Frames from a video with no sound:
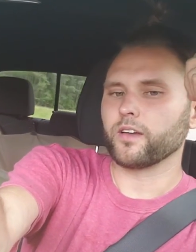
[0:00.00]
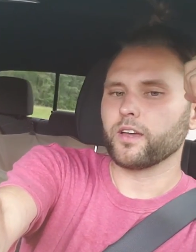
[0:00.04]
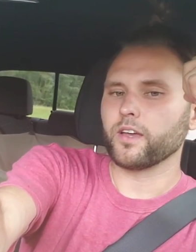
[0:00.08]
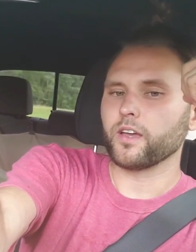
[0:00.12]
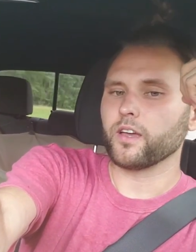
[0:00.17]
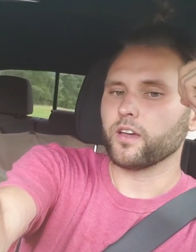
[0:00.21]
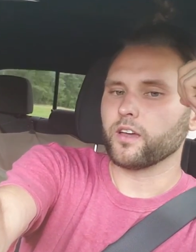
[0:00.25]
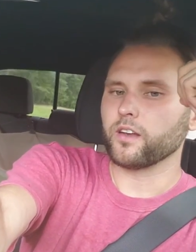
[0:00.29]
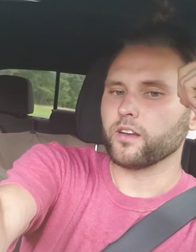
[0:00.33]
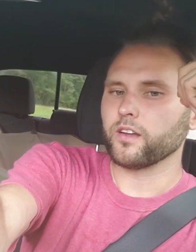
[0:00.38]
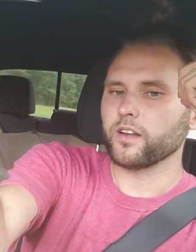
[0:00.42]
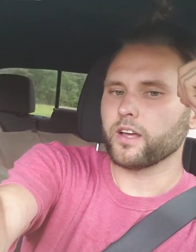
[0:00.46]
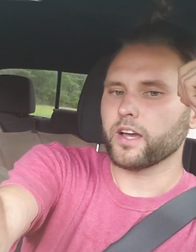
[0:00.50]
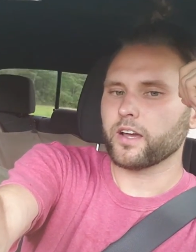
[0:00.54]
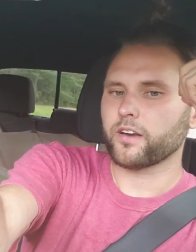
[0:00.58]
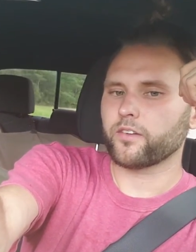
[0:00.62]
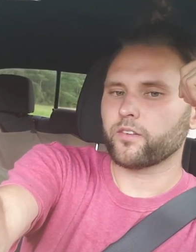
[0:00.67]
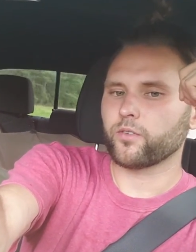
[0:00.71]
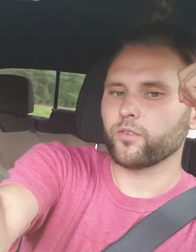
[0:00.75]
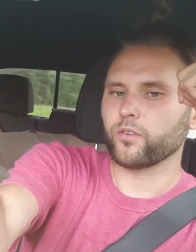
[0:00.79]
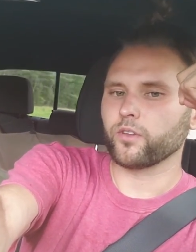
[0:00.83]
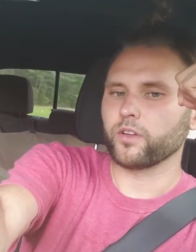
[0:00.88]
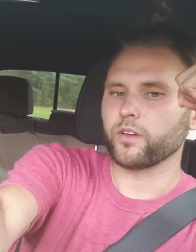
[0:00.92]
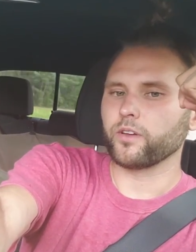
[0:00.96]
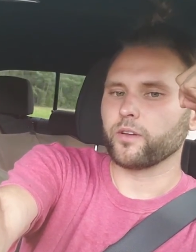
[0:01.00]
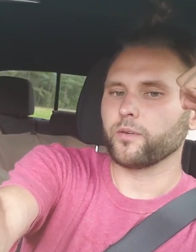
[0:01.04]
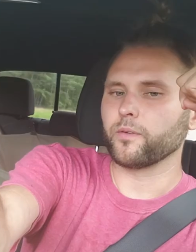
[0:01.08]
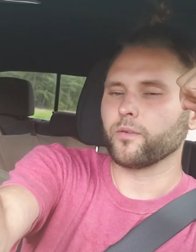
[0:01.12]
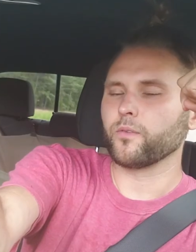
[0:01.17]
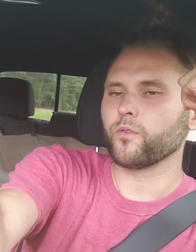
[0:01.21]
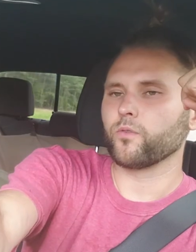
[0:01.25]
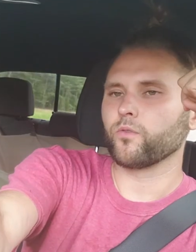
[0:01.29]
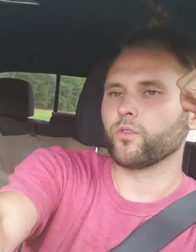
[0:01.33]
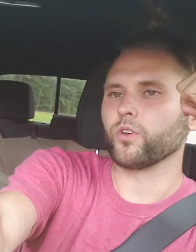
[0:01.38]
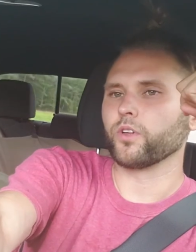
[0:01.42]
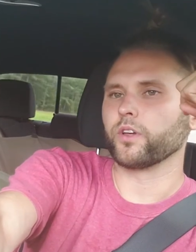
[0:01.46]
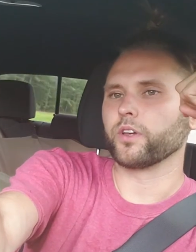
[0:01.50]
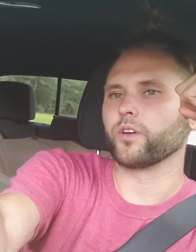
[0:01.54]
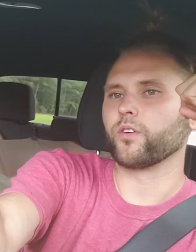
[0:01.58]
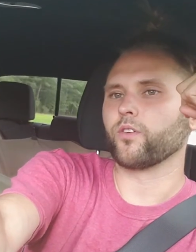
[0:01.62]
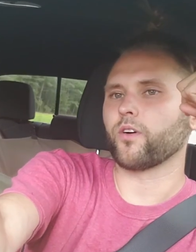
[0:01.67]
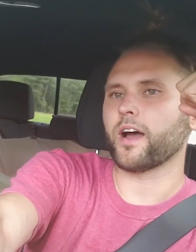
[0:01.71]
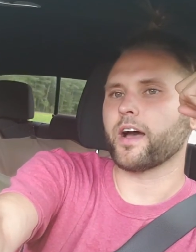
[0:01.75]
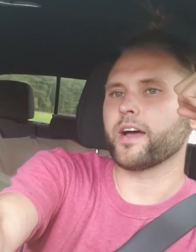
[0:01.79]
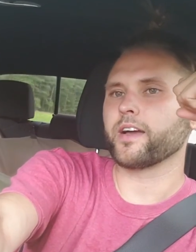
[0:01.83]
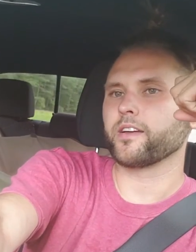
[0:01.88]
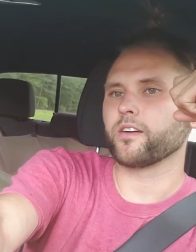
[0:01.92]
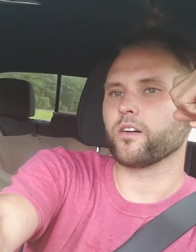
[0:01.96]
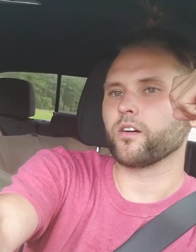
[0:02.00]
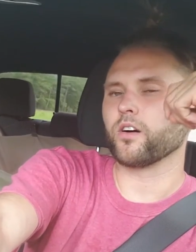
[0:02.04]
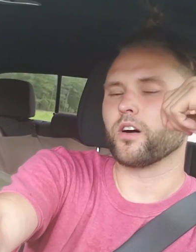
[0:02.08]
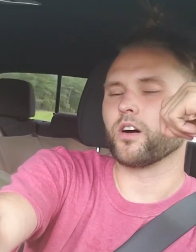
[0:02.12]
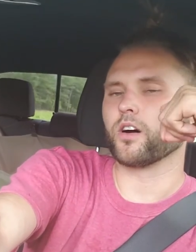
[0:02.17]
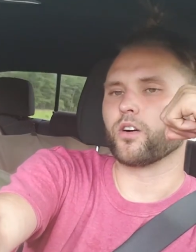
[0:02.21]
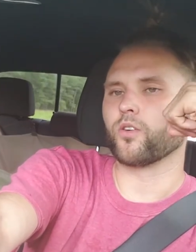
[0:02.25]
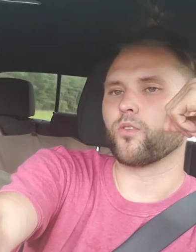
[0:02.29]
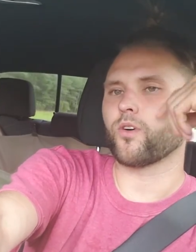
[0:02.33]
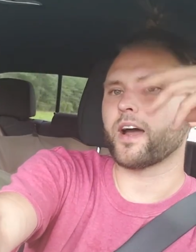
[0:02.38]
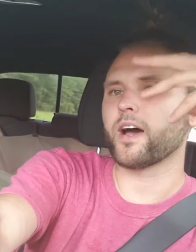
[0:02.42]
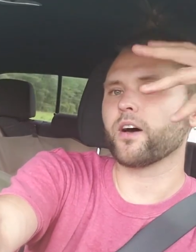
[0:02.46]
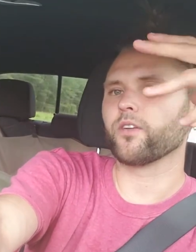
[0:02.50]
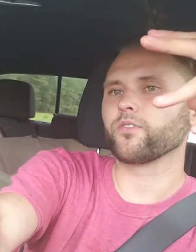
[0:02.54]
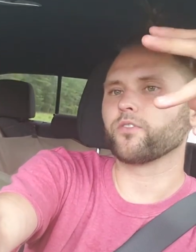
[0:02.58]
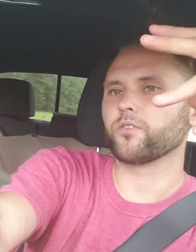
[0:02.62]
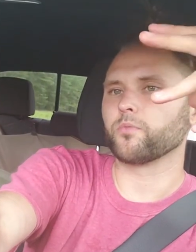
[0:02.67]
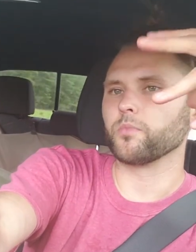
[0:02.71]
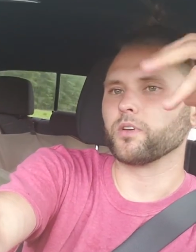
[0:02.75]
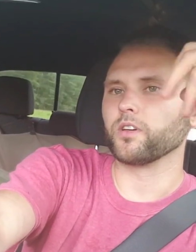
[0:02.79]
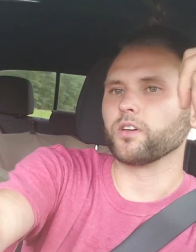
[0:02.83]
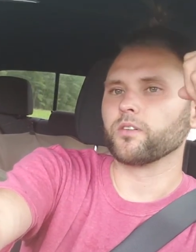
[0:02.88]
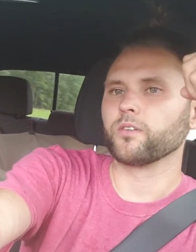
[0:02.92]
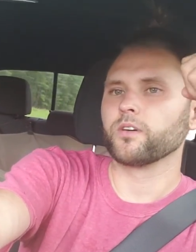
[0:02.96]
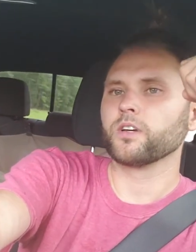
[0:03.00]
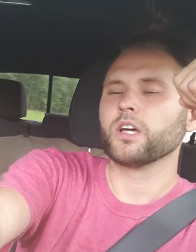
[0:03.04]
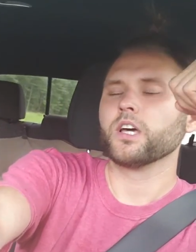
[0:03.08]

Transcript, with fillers: and it actually really grind, uh, grounds me.